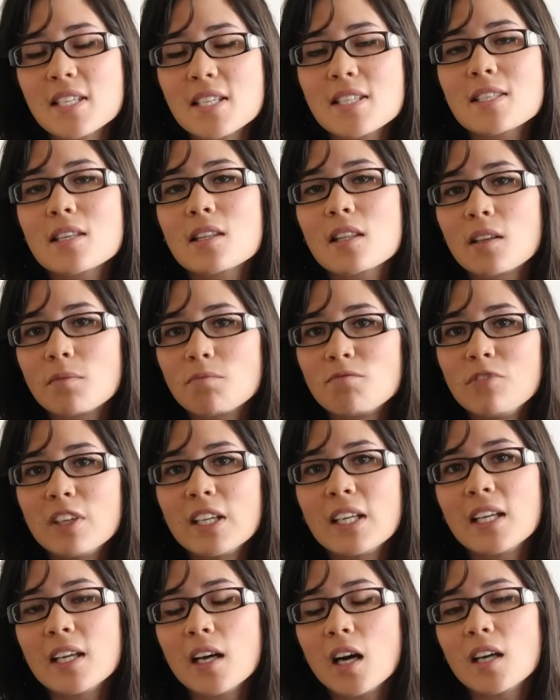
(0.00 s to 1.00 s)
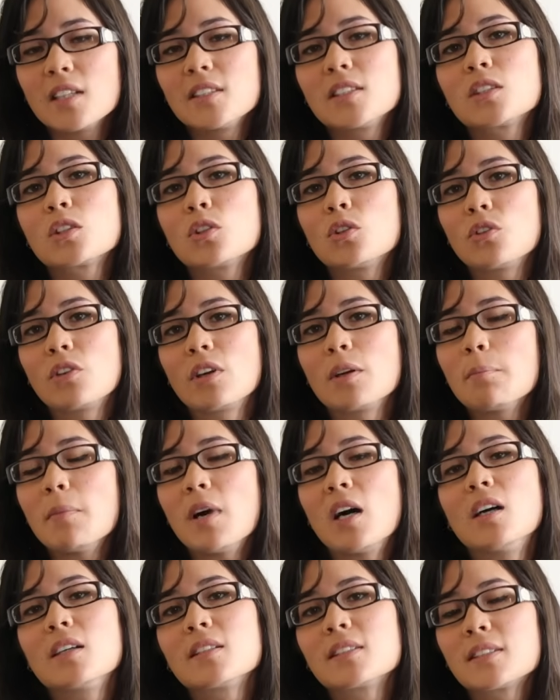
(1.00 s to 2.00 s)
These are the really high scoring
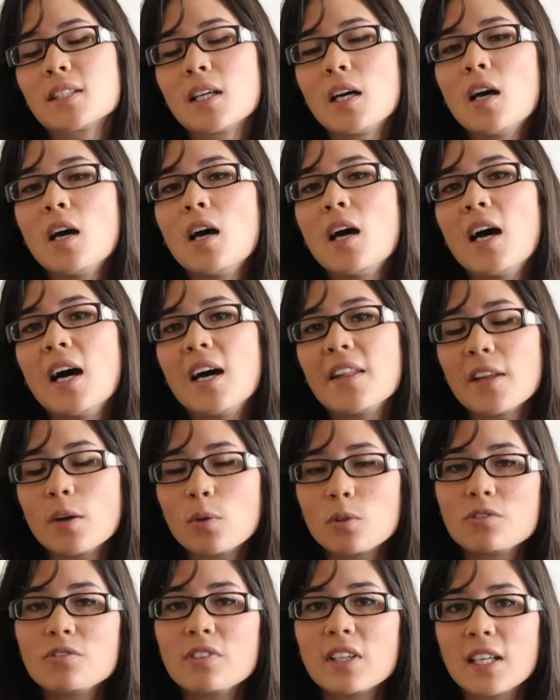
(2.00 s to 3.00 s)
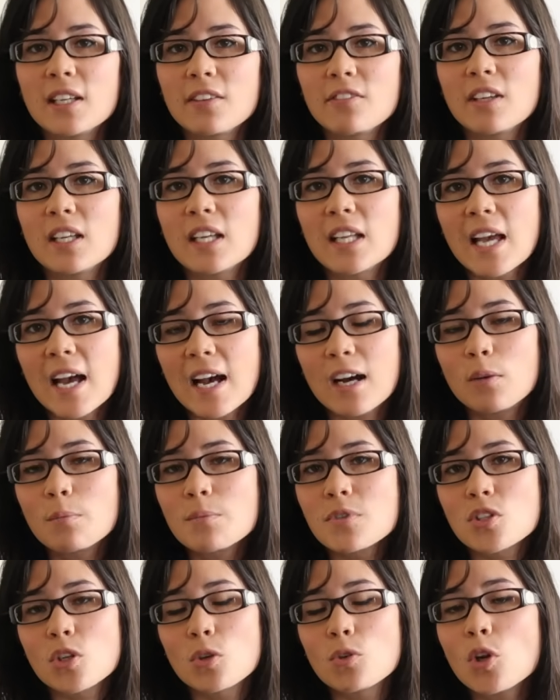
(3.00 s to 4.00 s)
marks and that will really, really
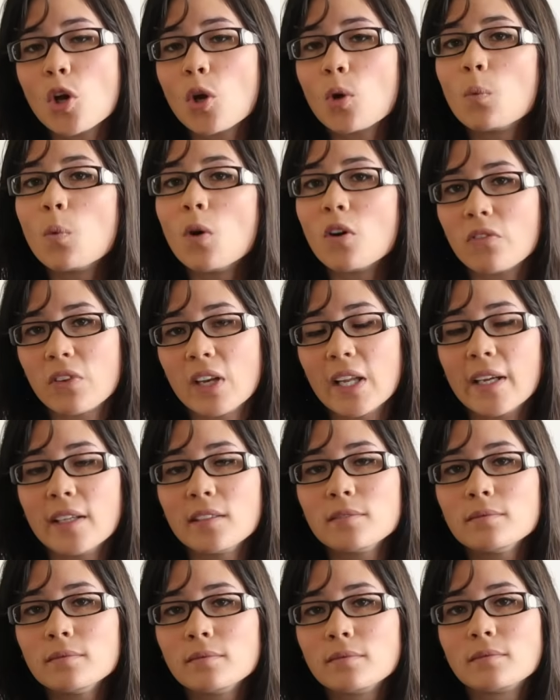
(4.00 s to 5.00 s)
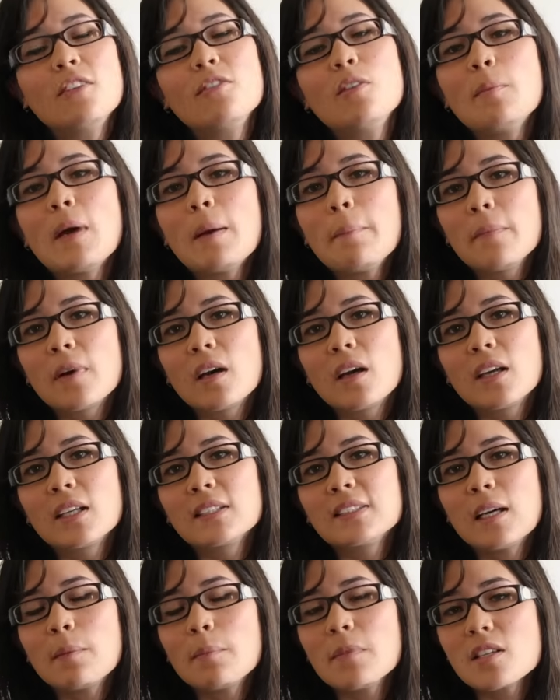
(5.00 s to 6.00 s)
help. So no waffling. And remember,
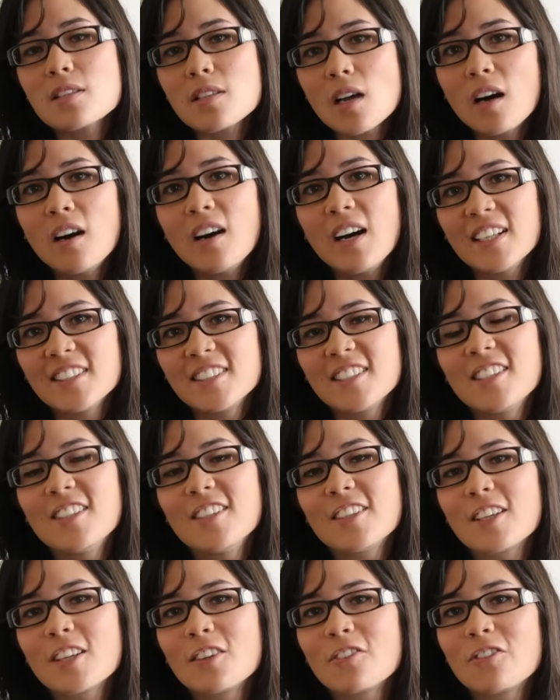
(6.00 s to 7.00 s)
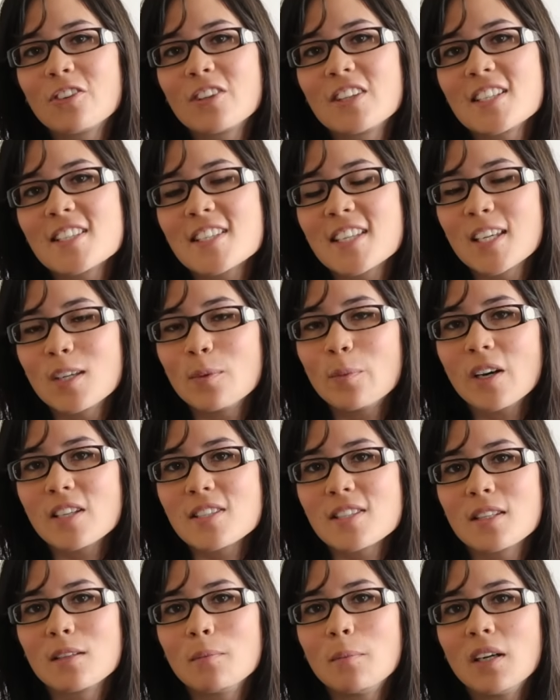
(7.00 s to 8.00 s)
examiners are actually looking for these
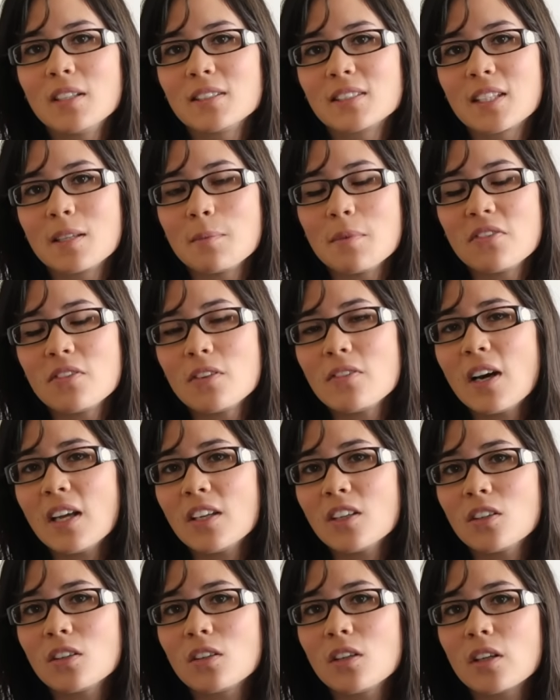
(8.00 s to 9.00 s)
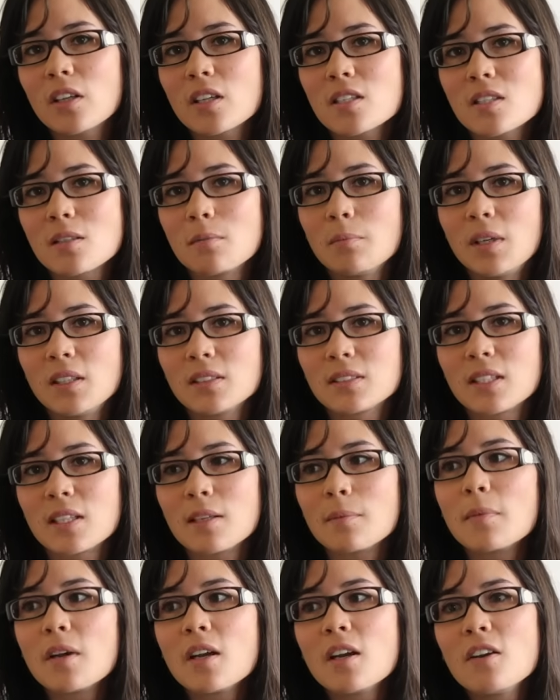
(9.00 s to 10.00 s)
keywords in the mark scheme. If you've had a good look at some mark
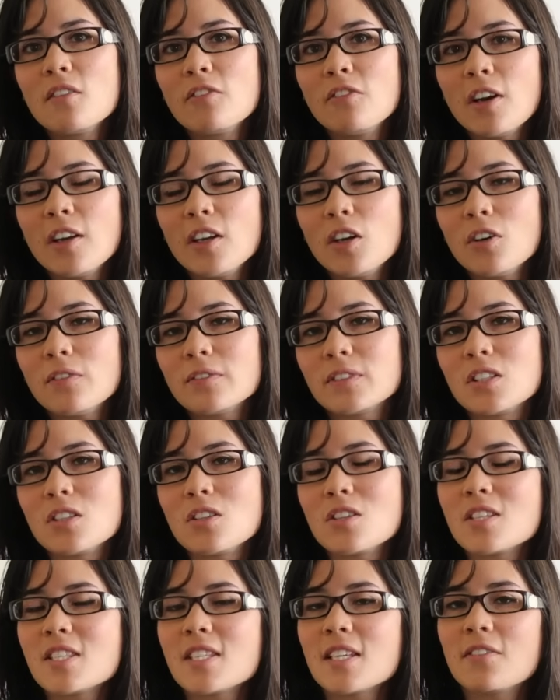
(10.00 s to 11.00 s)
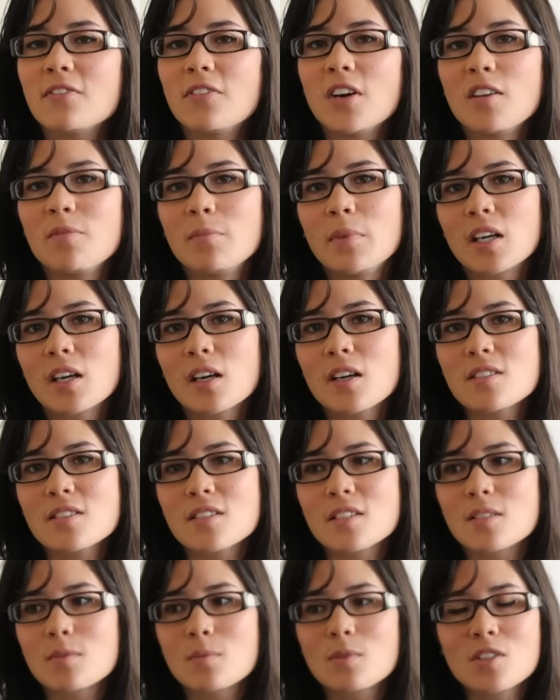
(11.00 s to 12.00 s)
scheme, very often you see five mark
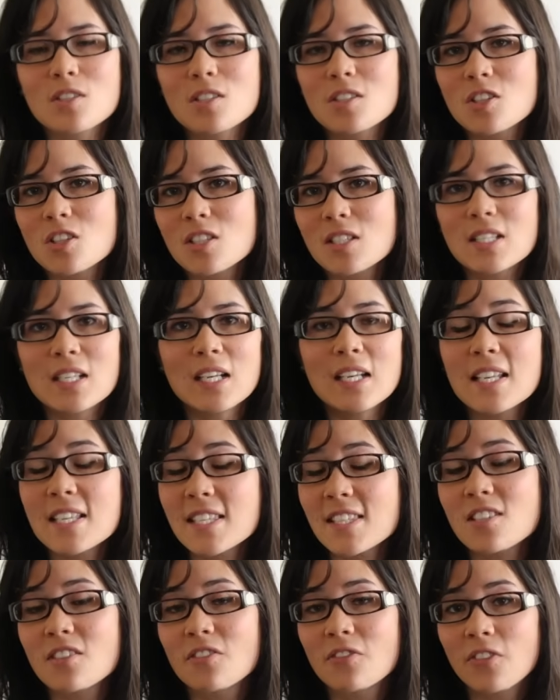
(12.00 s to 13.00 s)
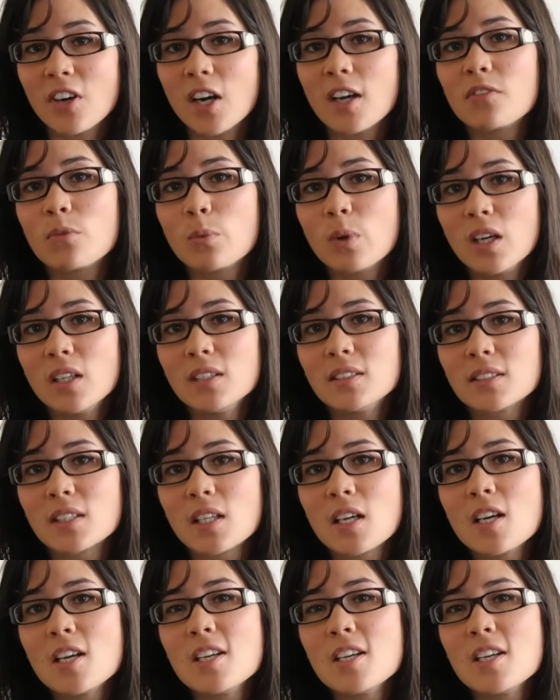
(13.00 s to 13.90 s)
answers, which is just a list of five words.